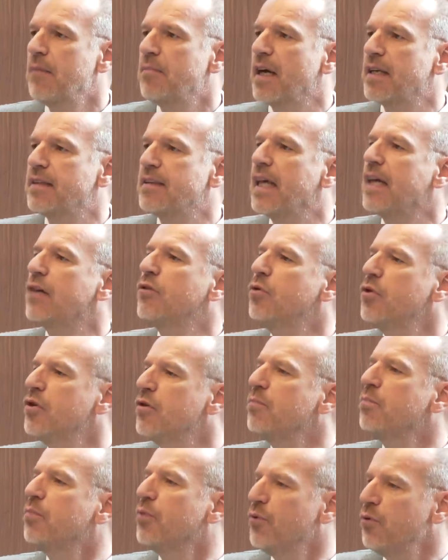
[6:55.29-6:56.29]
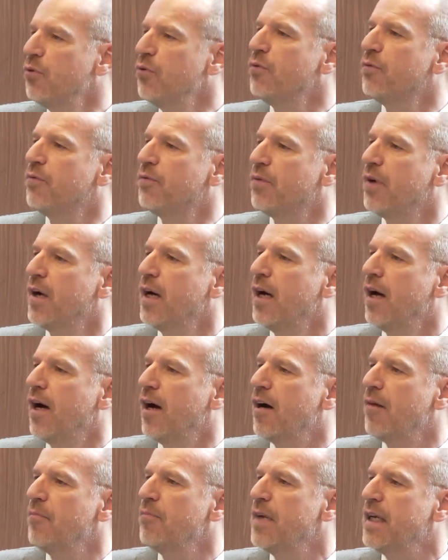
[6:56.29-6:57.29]
but they couldn't prove
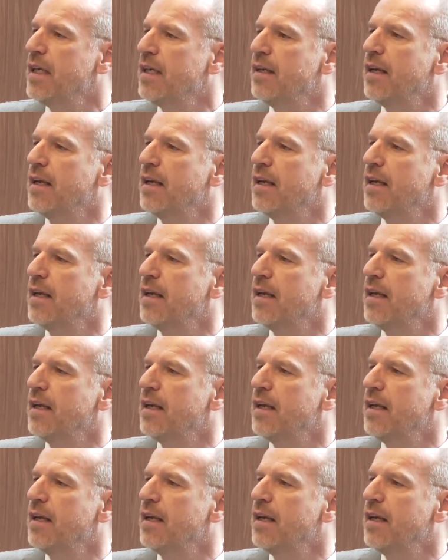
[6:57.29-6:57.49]
in